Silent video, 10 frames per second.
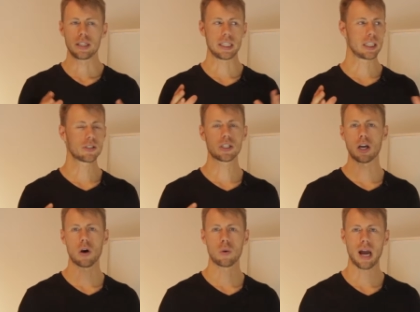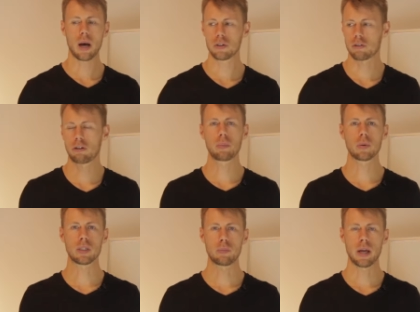Years ago, when I was
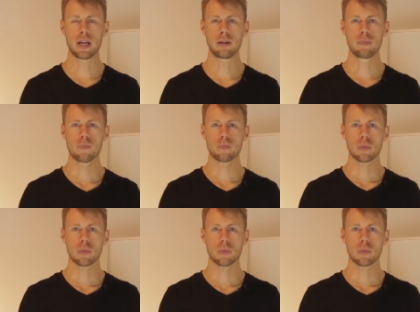crippled in pain,